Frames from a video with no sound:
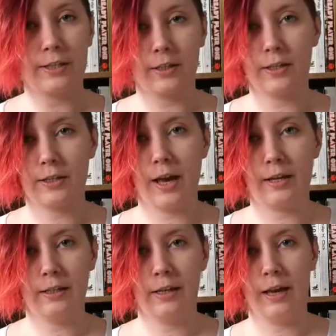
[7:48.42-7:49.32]
As I
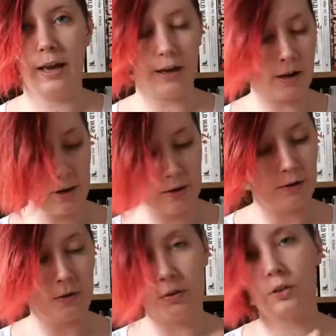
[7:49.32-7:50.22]
said, it kind
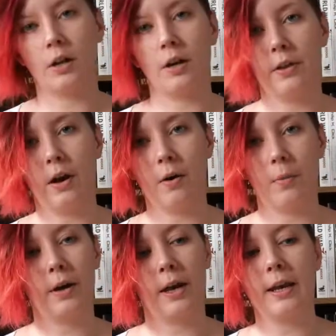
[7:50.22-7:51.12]
of looks like the
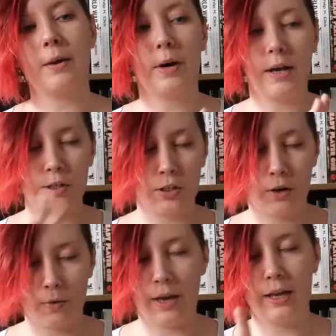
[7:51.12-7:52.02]
artwork anyway,
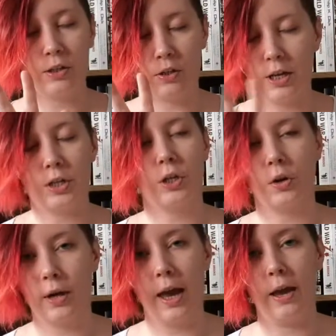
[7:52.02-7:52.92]
so it's
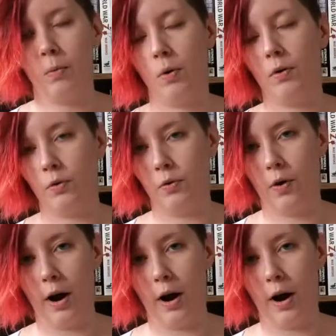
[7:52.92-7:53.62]
okay, we're all